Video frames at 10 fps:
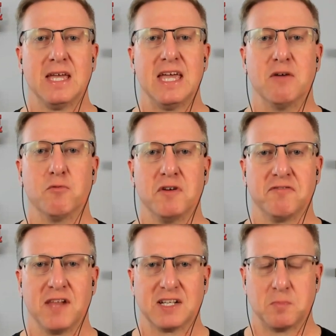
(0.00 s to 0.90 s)
It
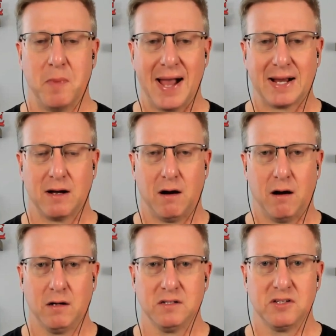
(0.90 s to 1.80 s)
reflects back
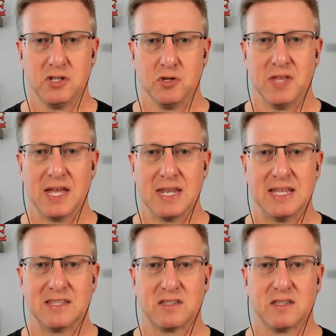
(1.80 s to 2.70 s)
onto you that
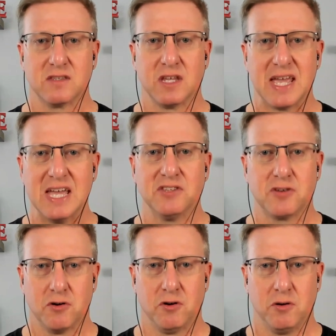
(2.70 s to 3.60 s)
it's the
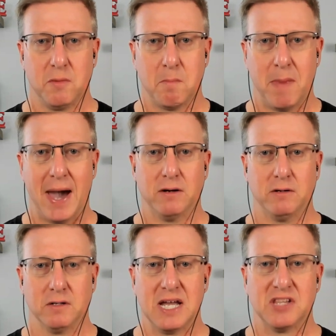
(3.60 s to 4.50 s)
internal
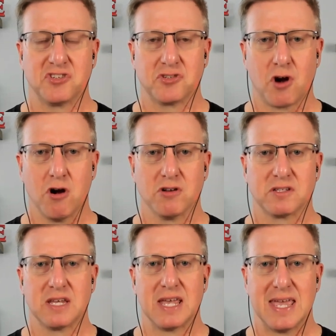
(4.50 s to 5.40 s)
battle. It
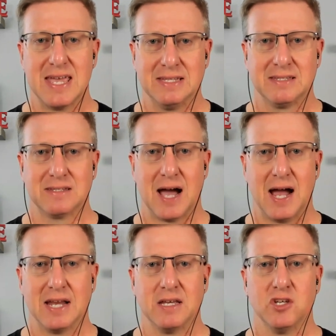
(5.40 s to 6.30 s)
starts
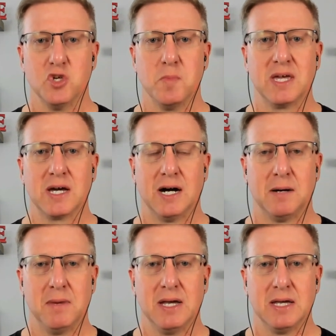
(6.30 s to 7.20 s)
inside. You
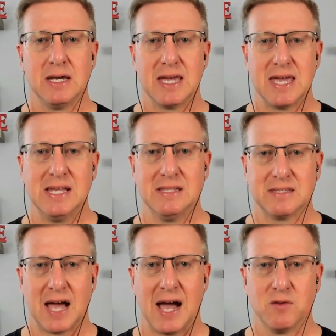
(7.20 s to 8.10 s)
become
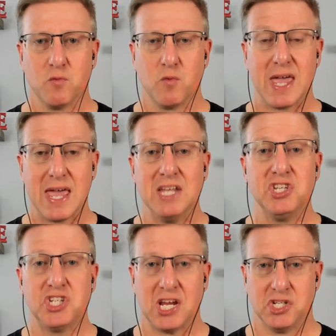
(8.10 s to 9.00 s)
inside in
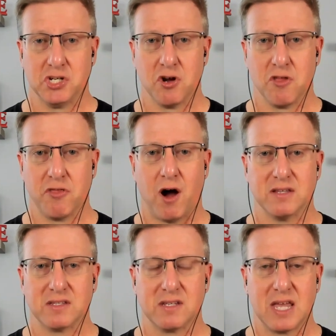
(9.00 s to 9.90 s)
changing your
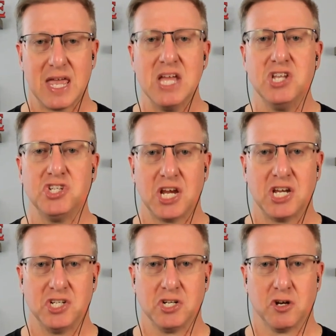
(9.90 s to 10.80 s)
thoughts, in
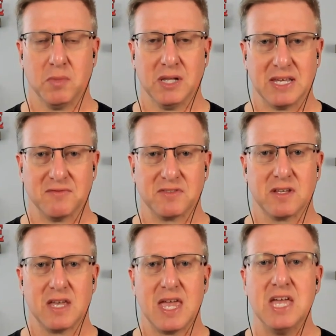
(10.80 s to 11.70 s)
changing your beliefs,
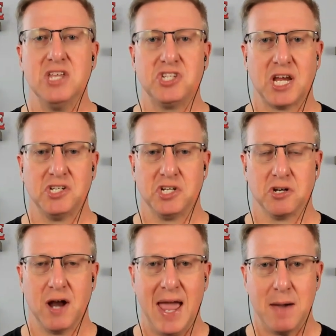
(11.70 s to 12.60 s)
in changing
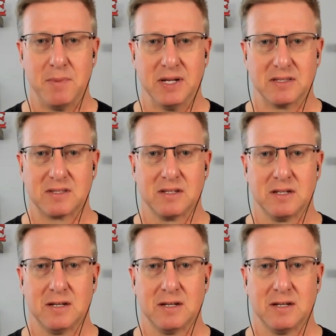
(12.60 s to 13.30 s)
your habits.